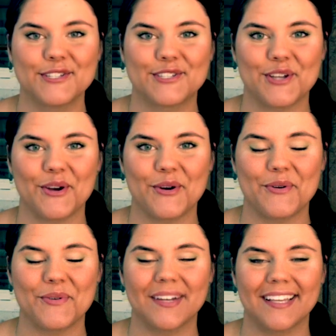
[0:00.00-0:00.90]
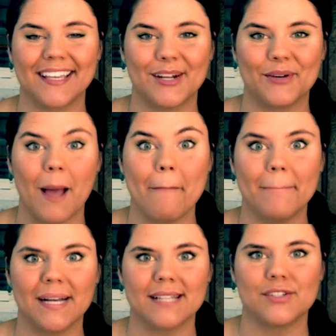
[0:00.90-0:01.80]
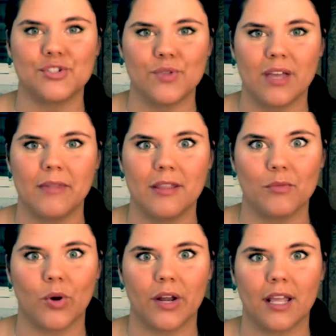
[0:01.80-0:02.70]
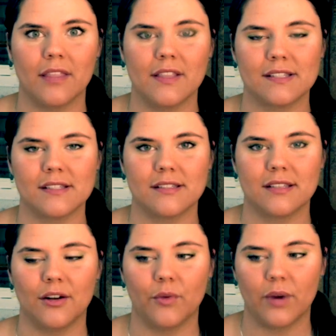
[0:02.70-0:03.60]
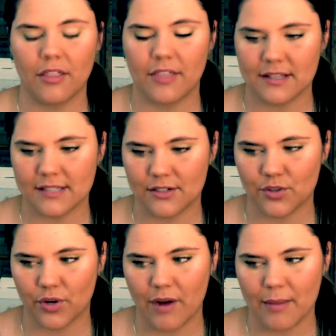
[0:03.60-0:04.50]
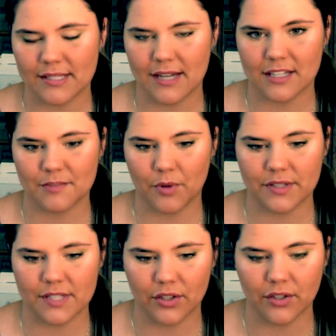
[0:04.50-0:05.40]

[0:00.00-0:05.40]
So, you know, I must do them in the morning. And this is, you know, one of the things that Tony Robbins talks about is